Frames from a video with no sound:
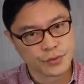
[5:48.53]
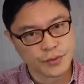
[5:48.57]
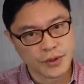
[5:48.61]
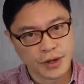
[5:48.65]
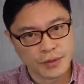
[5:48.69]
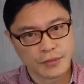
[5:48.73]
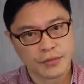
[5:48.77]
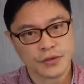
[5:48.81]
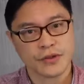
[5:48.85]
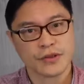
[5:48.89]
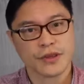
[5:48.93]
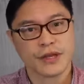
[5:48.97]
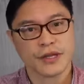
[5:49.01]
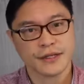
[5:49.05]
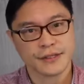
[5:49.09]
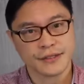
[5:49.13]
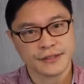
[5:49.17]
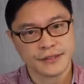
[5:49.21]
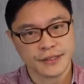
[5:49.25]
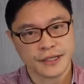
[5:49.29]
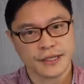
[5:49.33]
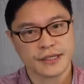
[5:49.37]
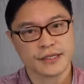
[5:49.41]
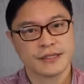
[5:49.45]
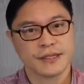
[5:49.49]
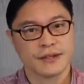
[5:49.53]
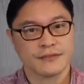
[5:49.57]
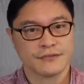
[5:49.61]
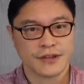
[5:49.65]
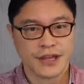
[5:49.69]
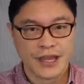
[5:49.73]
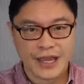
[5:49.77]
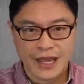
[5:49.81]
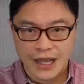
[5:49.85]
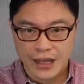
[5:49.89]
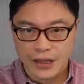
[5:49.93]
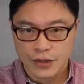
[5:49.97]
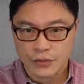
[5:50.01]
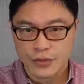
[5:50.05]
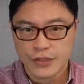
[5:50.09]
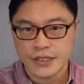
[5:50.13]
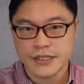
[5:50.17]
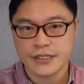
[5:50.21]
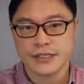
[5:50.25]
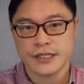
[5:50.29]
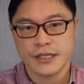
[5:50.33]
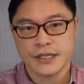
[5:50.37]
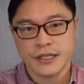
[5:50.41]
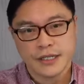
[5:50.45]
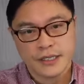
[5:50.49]
remember that it does have
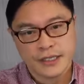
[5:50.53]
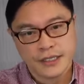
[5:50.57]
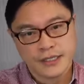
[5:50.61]
calories,